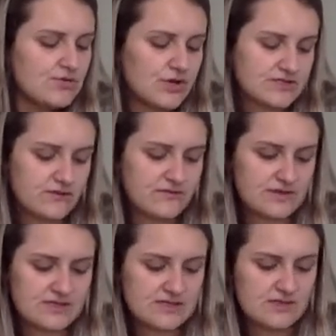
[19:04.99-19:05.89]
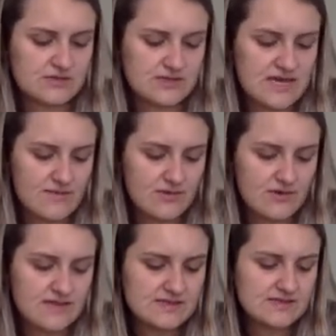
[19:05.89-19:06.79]
looked over at the Slytherin table
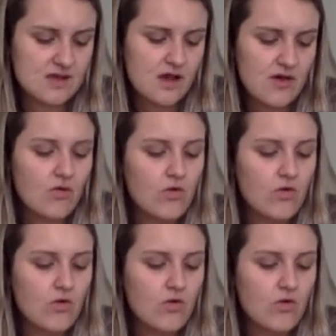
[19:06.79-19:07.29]
and saw a